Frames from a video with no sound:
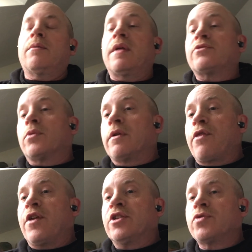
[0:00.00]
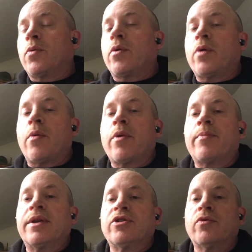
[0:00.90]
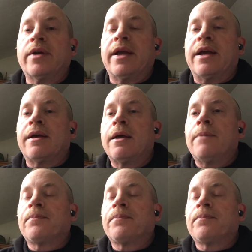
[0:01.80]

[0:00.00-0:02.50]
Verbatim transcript: that's one of the things what we've been doing here